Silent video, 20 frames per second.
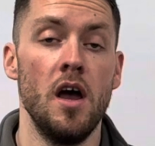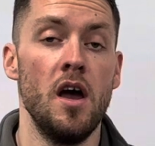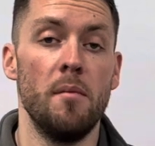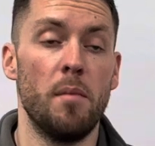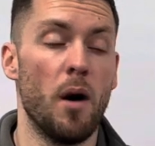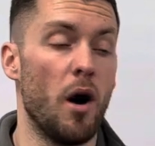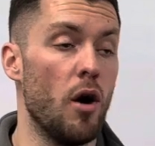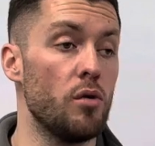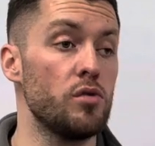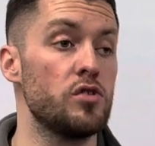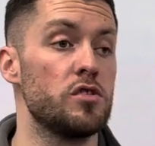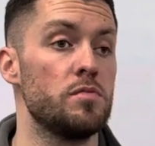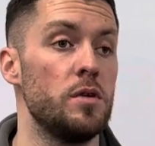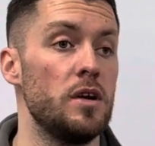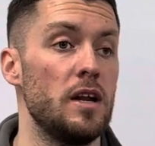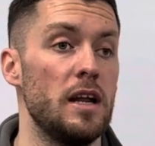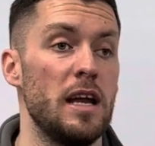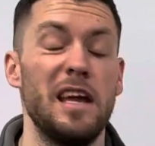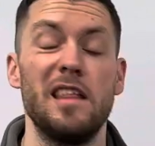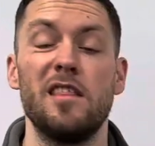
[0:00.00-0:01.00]
But
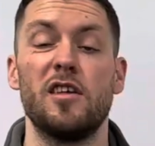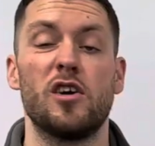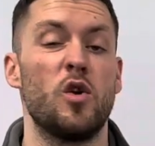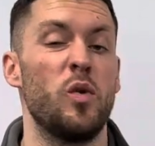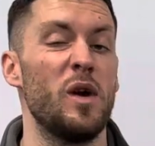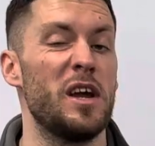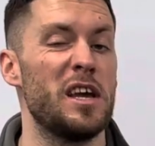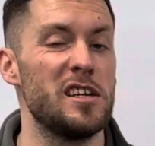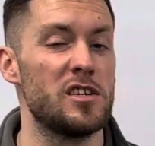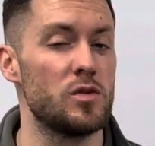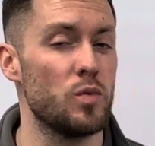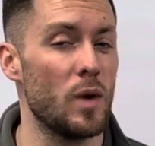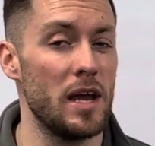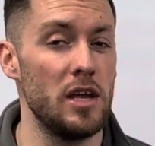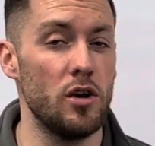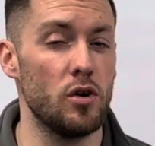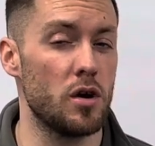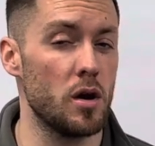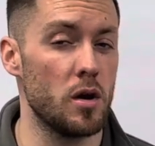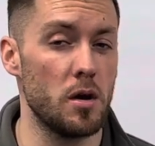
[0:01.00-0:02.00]
ultimately, the quickest way
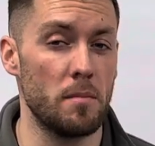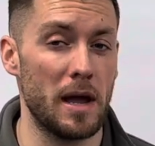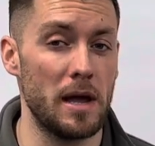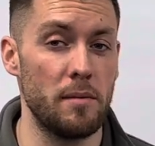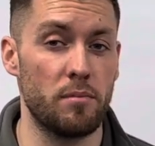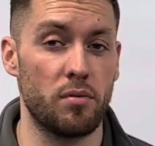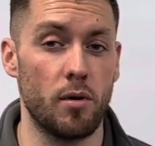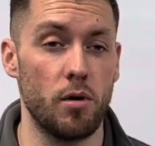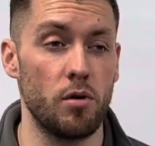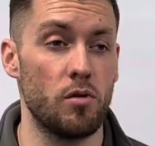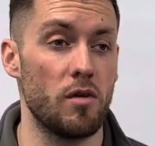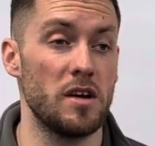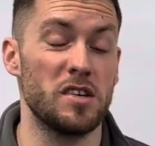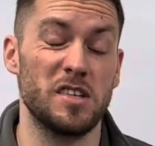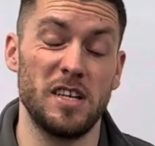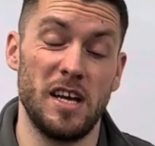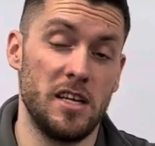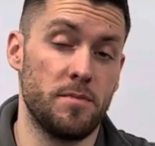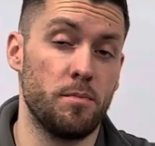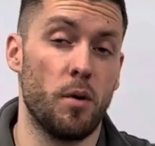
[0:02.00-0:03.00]
you're going to make progress
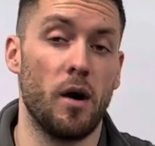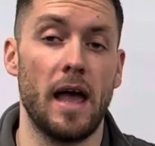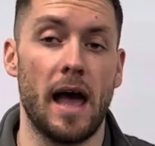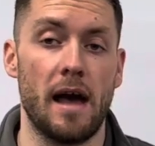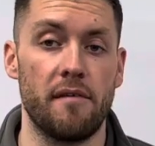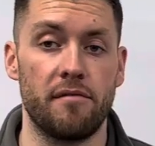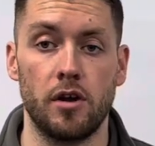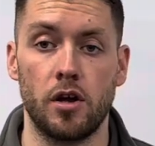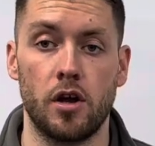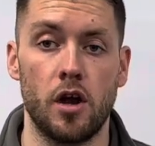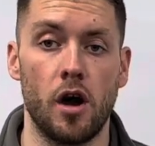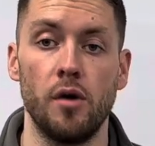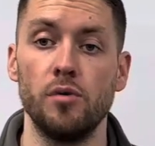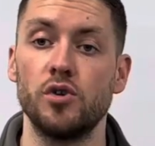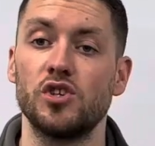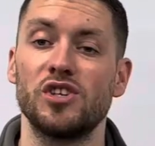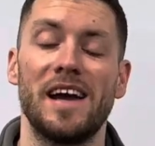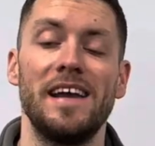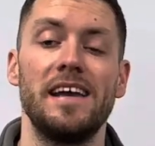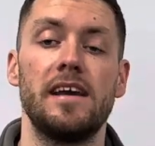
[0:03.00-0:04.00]
is by having a
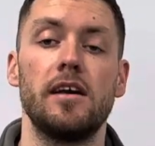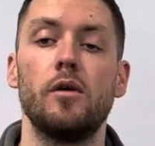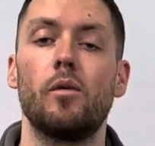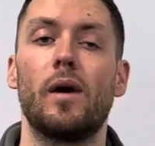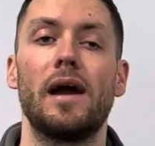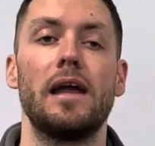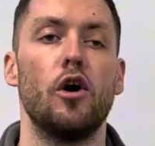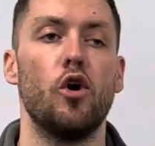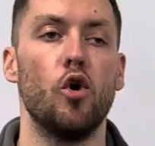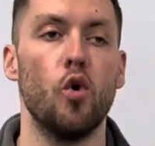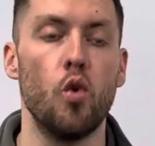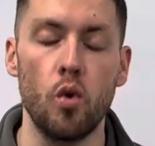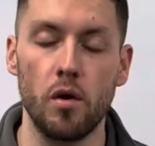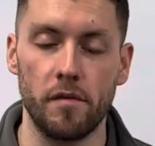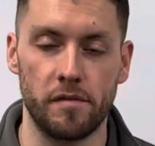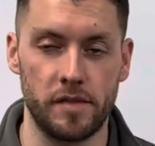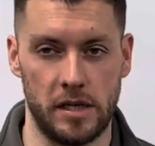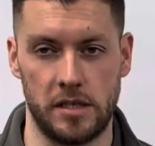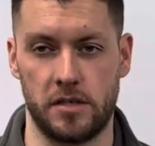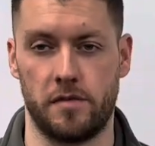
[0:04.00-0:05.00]
coach, taking away all
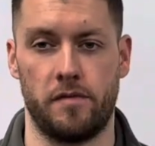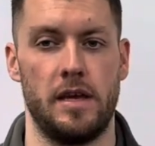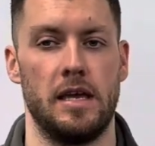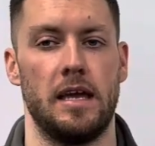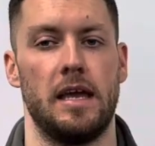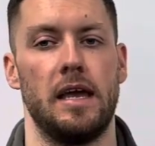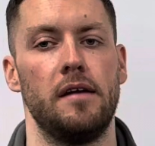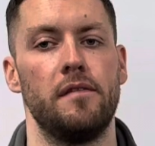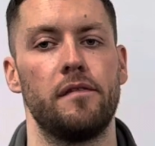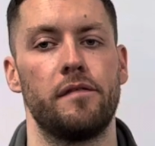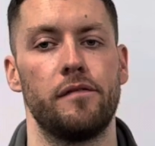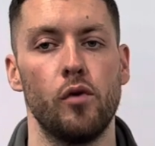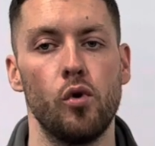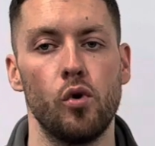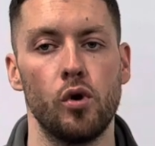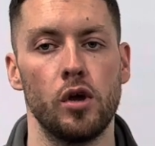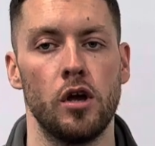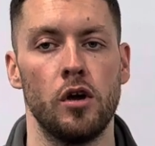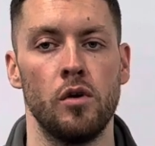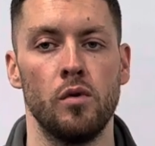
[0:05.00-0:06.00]
of this thinking
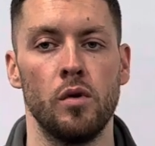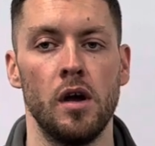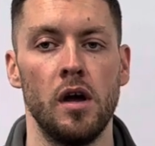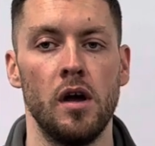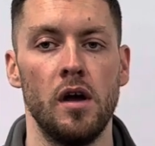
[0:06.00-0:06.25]
for you.